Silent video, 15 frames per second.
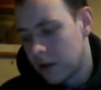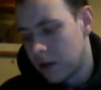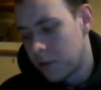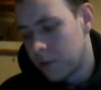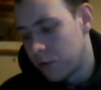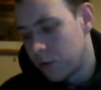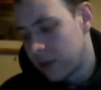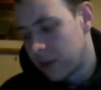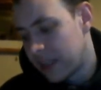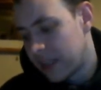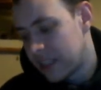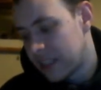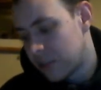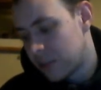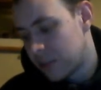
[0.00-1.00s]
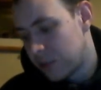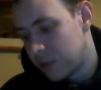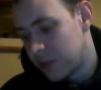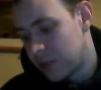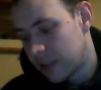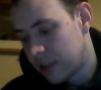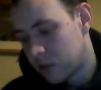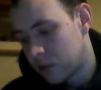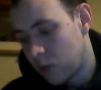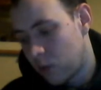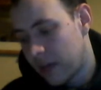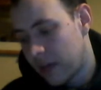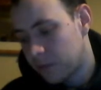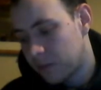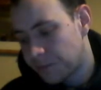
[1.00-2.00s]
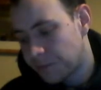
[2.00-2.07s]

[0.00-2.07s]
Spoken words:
who released music as well.